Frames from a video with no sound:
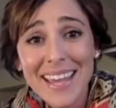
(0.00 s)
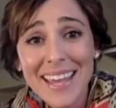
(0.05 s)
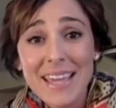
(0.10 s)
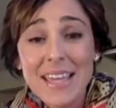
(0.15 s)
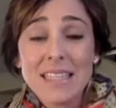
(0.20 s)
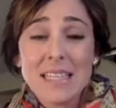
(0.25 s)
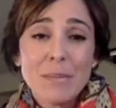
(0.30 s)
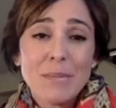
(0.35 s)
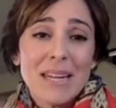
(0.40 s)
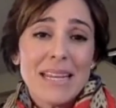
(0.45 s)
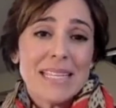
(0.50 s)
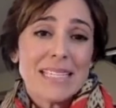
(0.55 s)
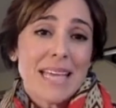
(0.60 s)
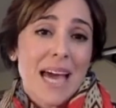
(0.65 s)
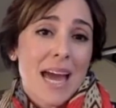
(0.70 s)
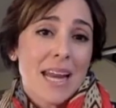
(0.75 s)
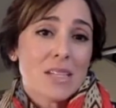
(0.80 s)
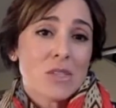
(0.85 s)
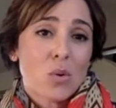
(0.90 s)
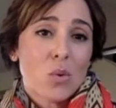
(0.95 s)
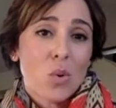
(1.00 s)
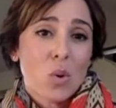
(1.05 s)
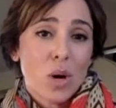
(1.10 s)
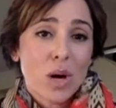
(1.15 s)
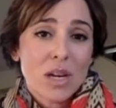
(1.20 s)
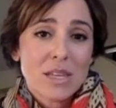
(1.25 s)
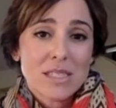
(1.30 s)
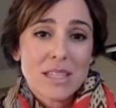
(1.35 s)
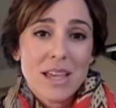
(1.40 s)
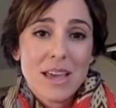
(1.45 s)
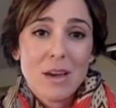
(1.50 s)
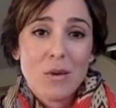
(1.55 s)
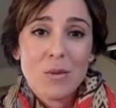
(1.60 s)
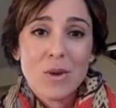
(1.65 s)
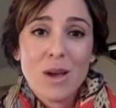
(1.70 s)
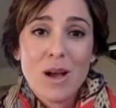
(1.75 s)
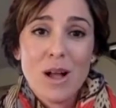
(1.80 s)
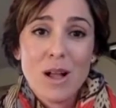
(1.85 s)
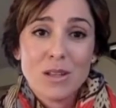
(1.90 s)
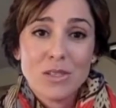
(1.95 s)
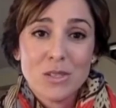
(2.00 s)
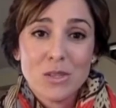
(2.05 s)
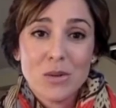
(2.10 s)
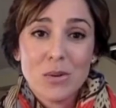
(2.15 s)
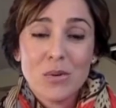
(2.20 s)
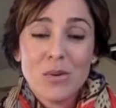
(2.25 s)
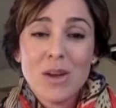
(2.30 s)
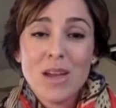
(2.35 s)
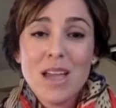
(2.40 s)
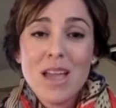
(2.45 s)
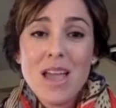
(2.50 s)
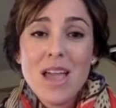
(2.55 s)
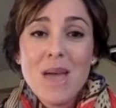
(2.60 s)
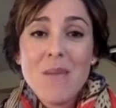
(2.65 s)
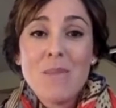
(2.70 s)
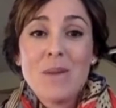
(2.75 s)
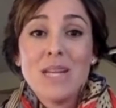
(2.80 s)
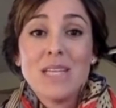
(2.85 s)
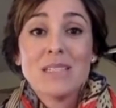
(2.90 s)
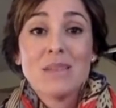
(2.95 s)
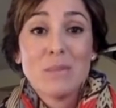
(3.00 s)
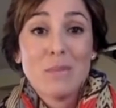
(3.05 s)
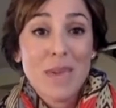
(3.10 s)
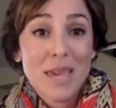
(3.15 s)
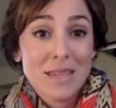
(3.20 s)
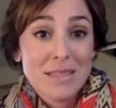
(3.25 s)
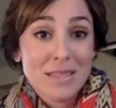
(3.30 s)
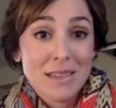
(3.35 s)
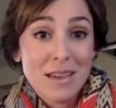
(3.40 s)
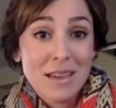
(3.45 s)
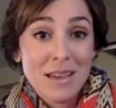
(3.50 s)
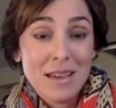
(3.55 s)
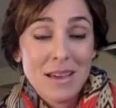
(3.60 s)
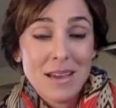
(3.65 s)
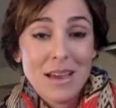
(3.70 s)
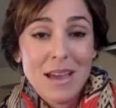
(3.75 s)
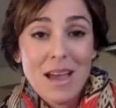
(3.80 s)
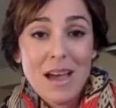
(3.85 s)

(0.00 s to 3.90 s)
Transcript: I mean, he's got his quirks like we all do, but he's amazing.